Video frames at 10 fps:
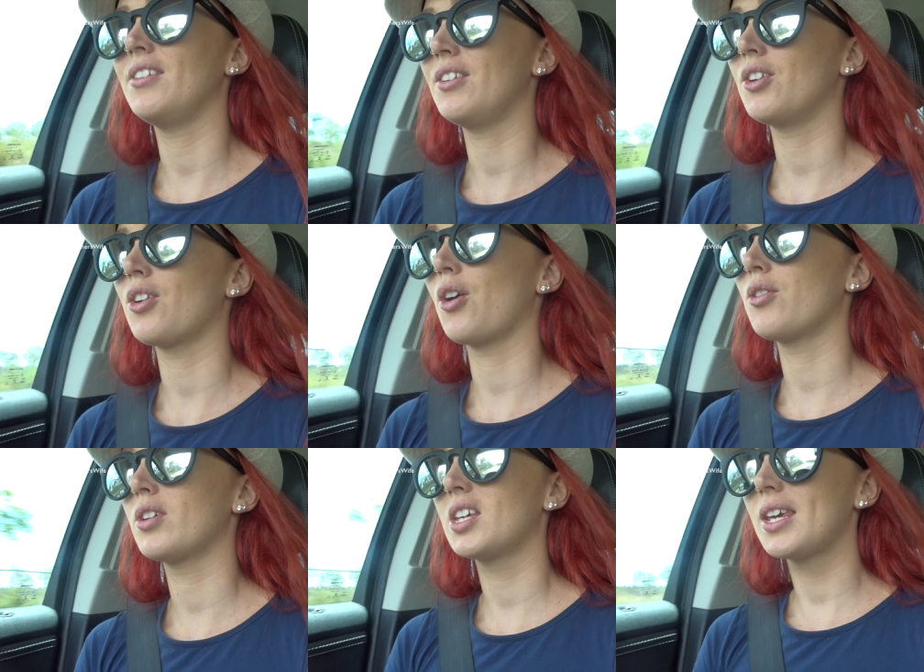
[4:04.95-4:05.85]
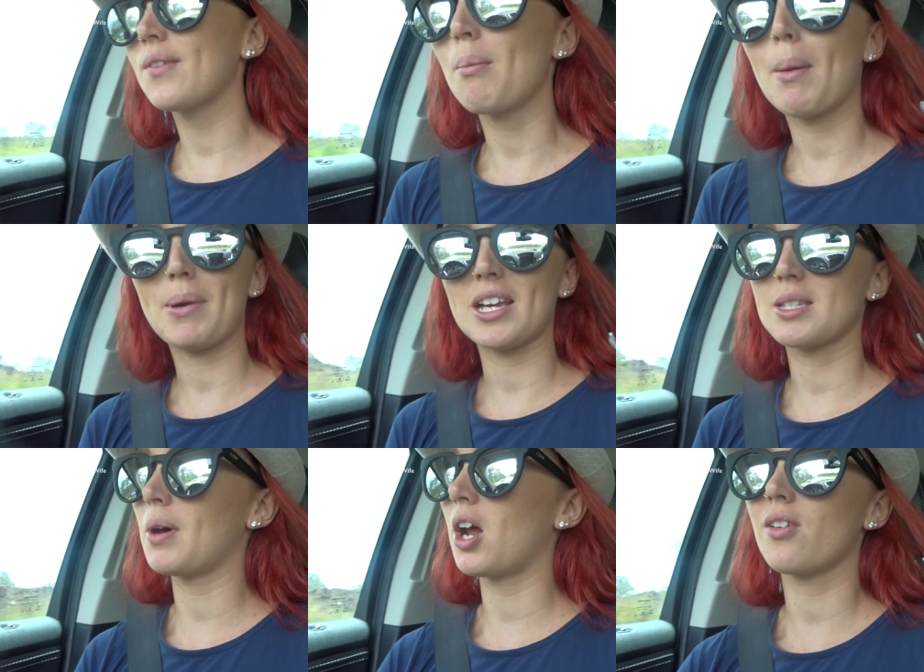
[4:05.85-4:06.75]
and, you know, give it my
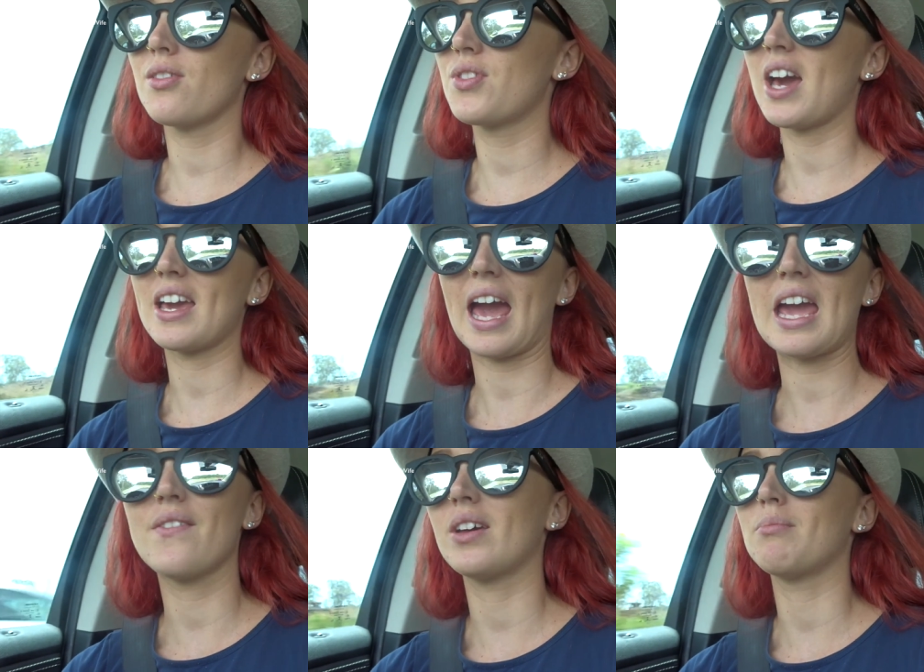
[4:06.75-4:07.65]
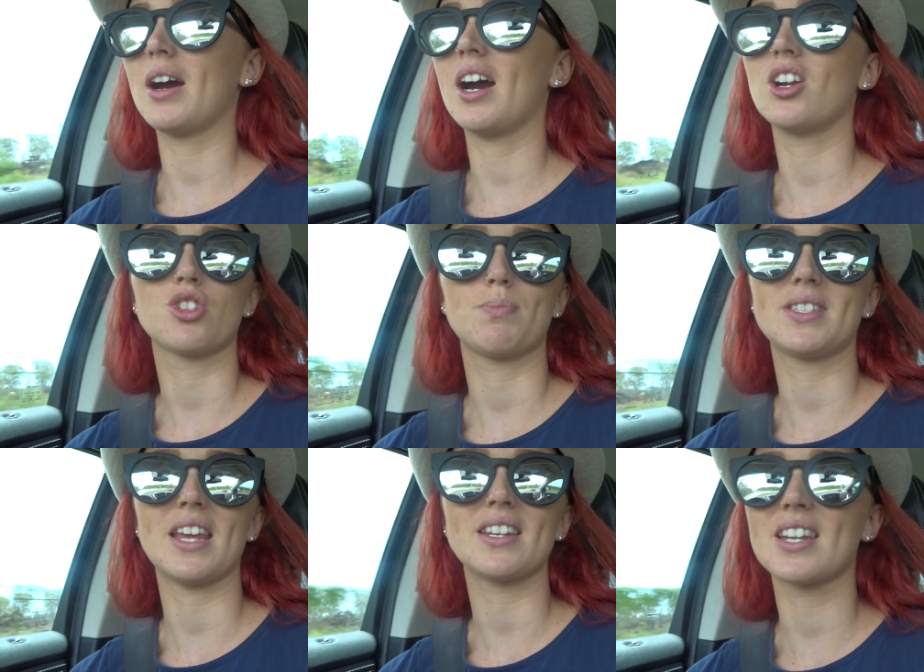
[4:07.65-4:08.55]
best, but I don't think I gave it my
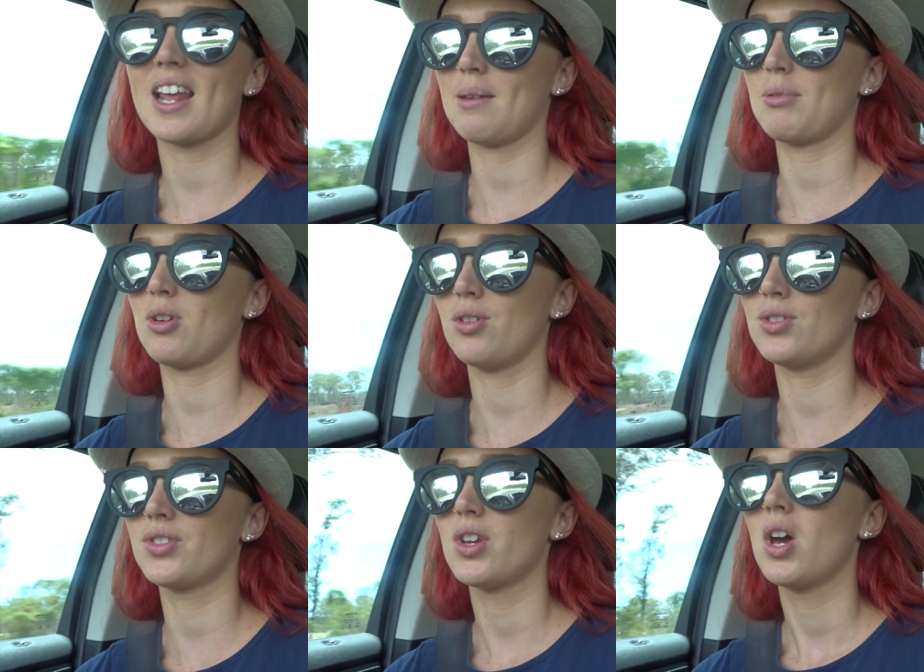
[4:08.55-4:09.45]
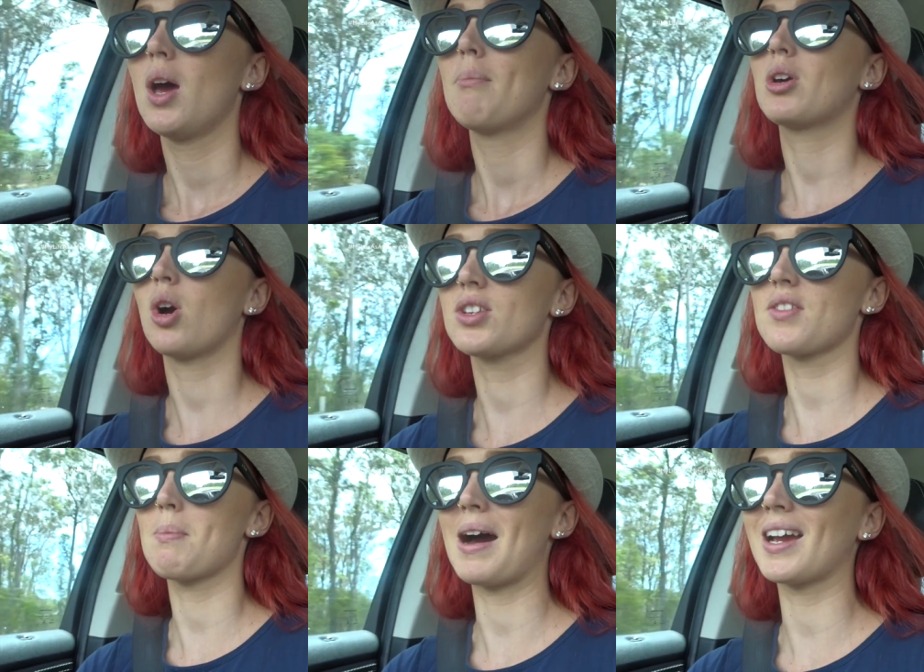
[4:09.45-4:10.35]
100% today because because
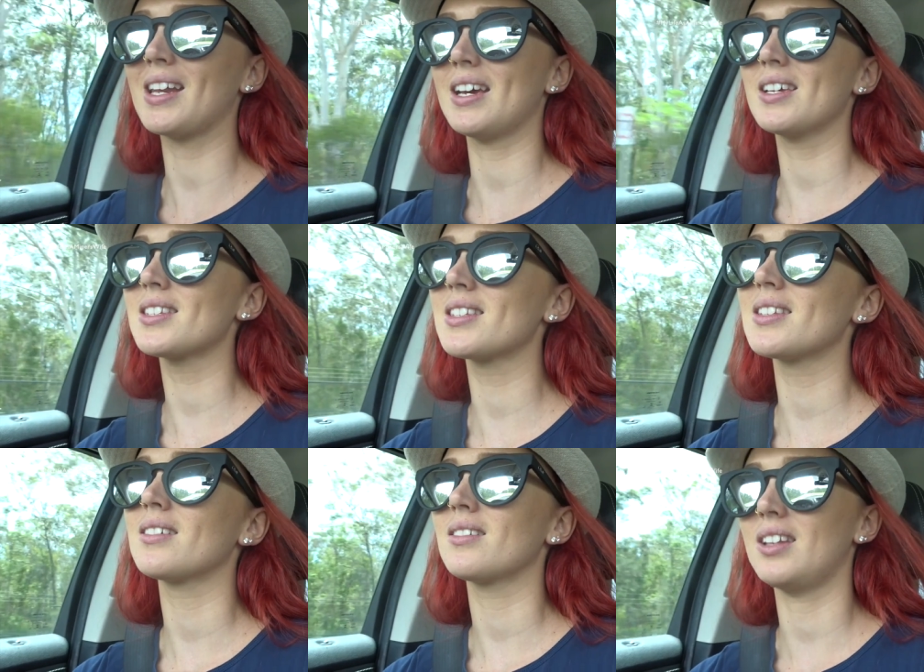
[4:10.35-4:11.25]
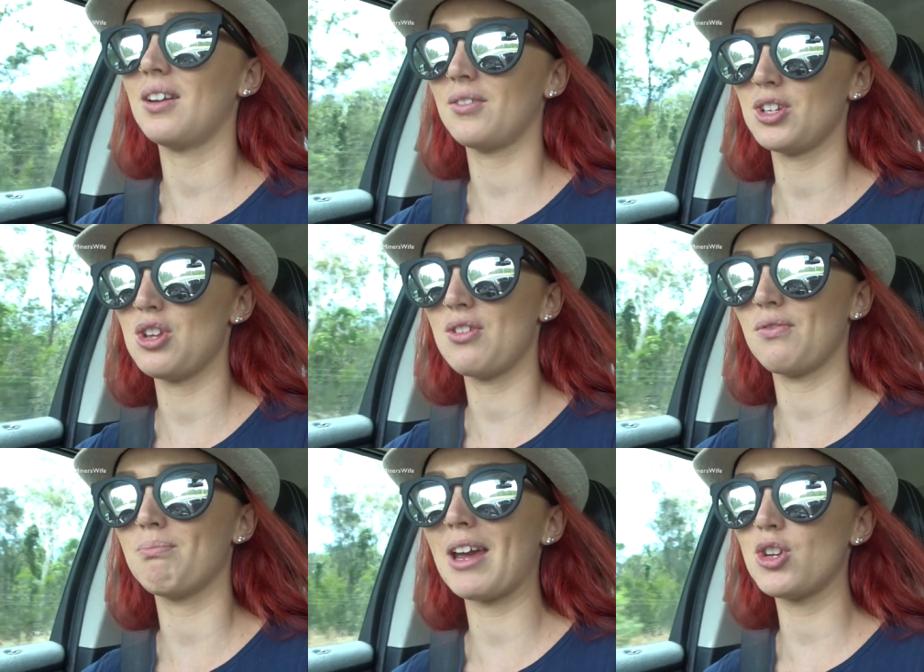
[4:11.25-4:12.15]
of the mugginess,
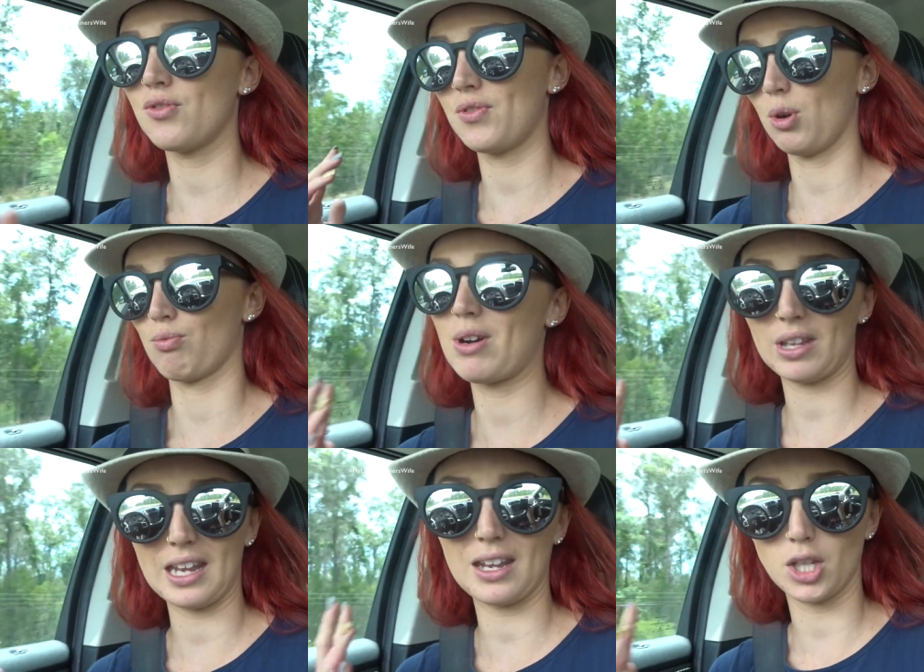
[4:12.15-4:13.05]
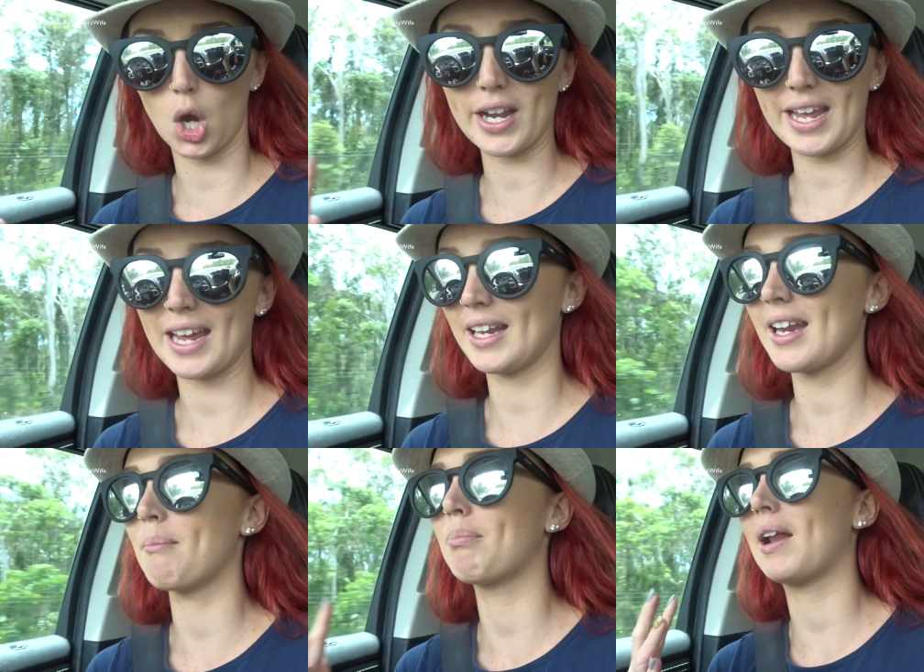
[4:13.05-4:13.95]
it made you feel really lightheaded
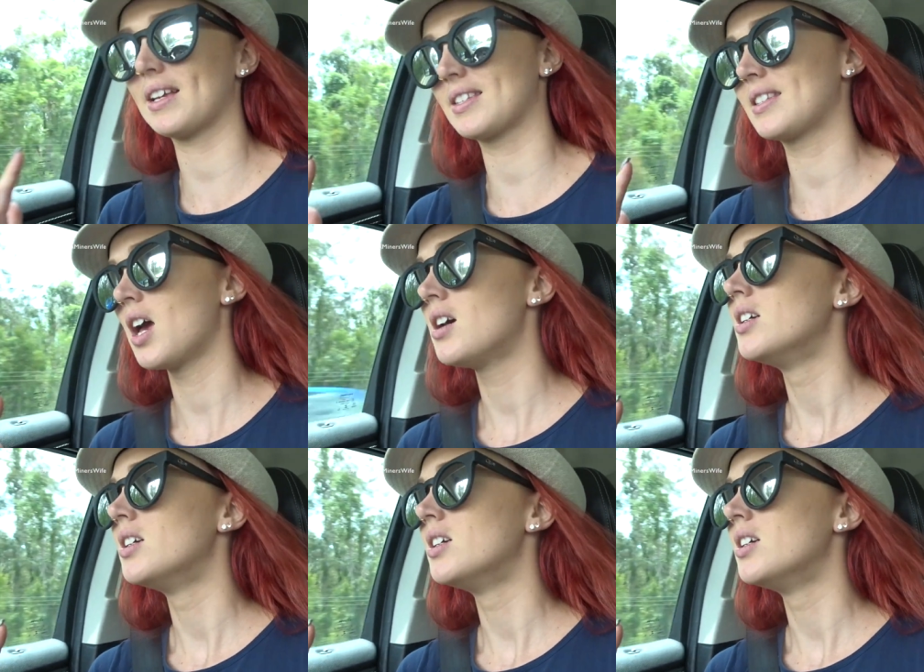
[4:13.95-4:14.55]
and plus